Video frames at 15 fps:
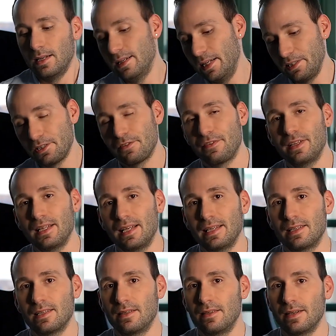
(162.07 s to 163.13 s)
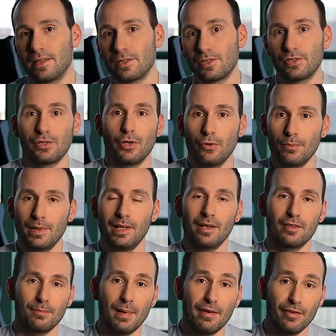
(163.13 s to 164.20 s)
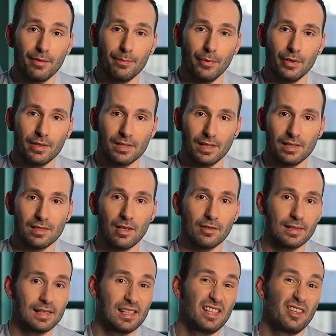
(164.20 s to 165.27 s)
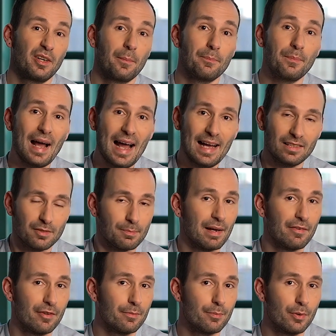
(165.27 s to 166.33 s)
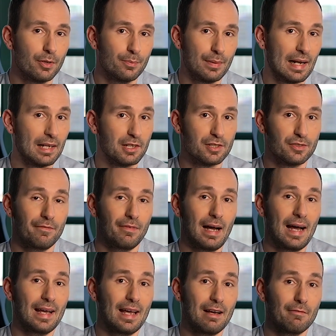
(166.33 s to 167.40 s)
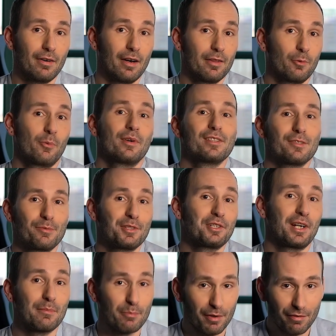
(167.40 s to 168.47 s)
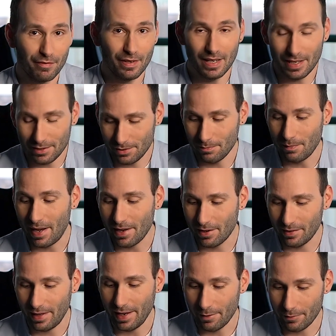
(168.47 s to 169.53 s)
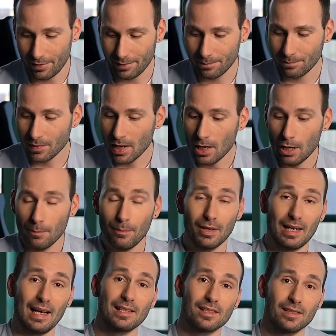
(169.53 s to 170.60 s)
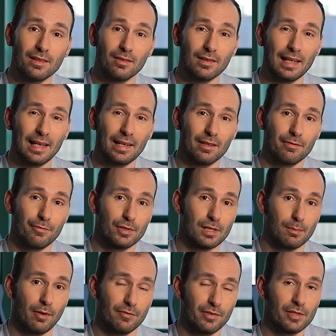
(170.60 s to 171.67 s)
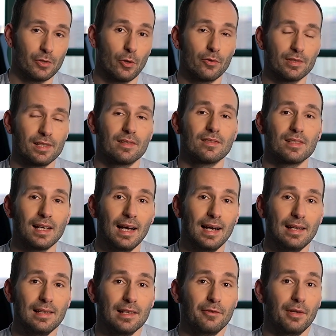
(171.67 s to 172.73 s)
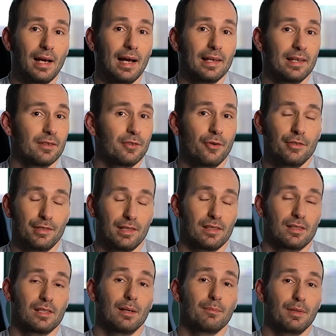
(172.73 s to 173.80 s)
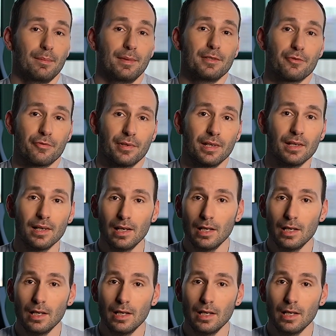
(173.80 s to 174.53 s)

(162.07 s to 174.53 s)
I just feel like there are so many other method books. It's not necessarily a bad method book, but I have other ones which I prefer to Michael Aaron. But I still like it for some of the songs inside, and I can use it as a supplementary